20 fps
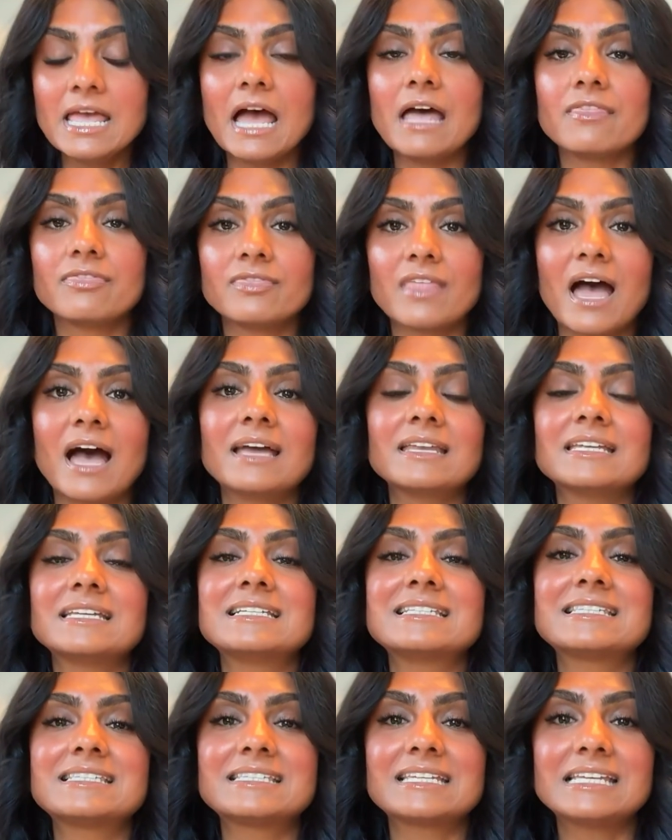and that
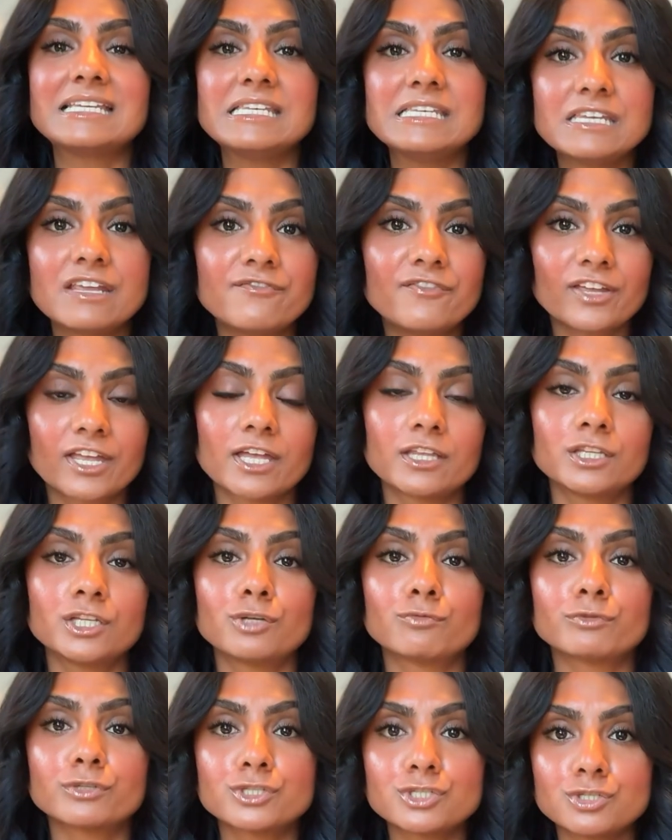is
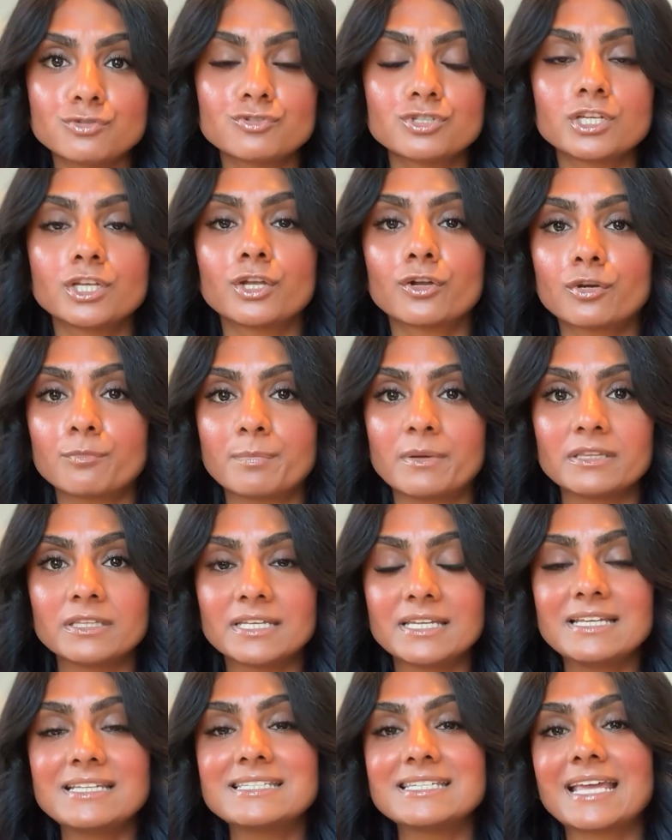significantly reducing your
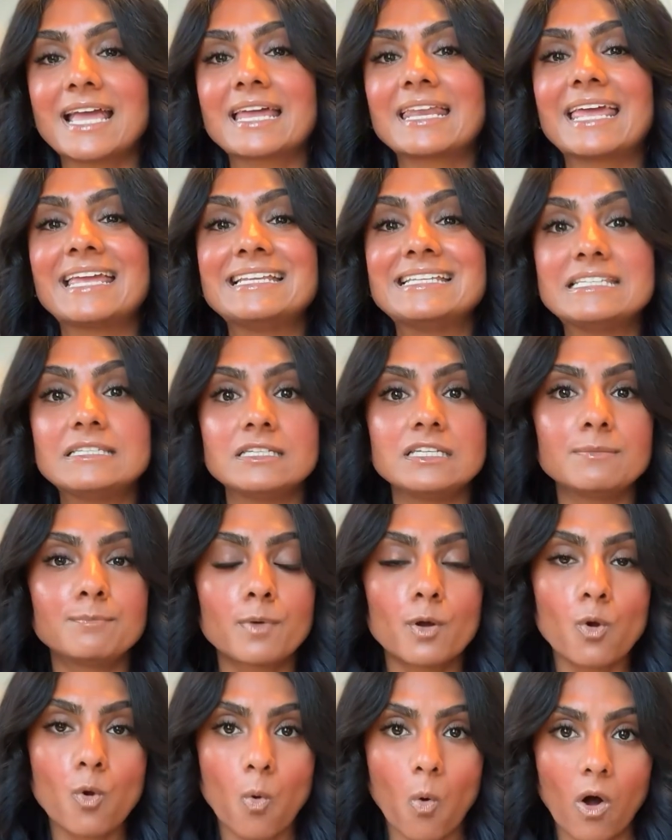ability to get a
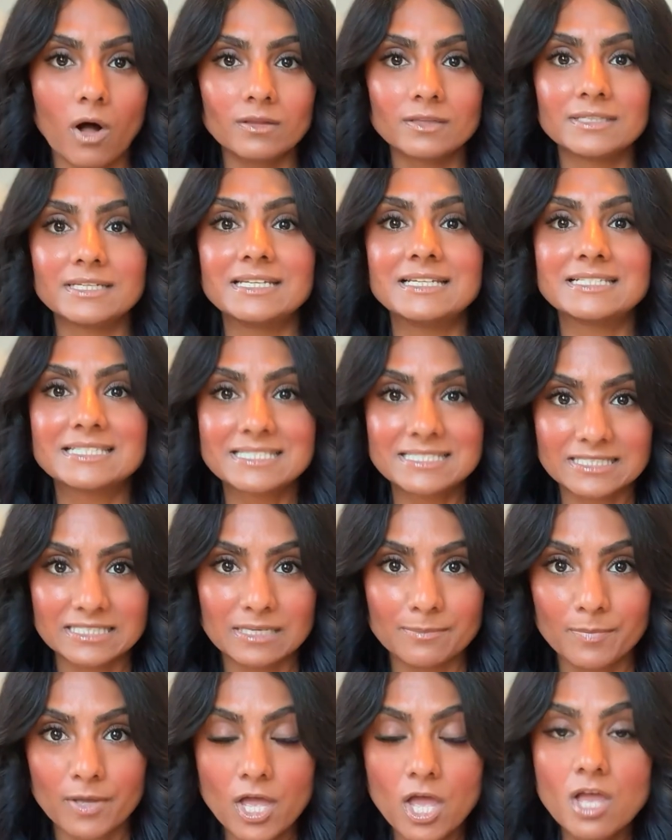deep quality
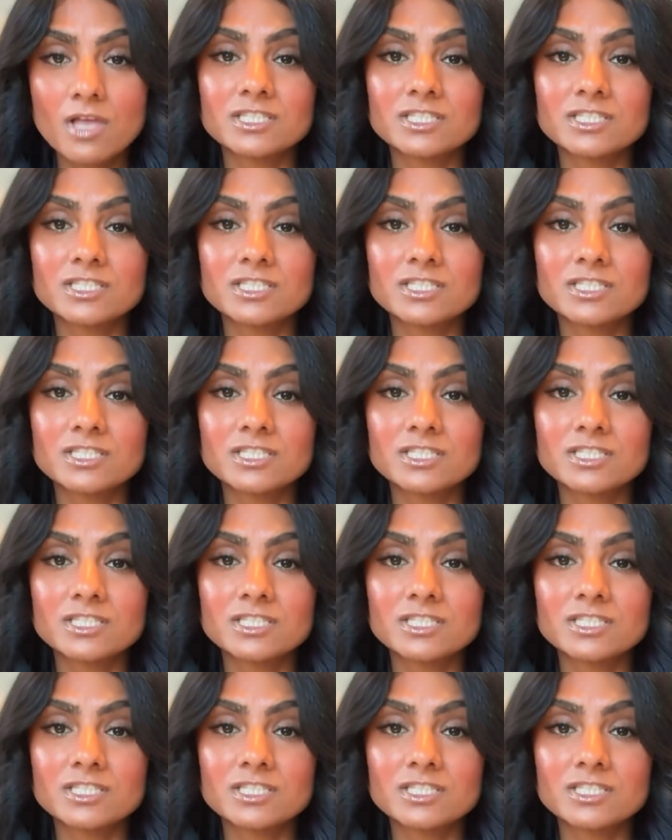sleep.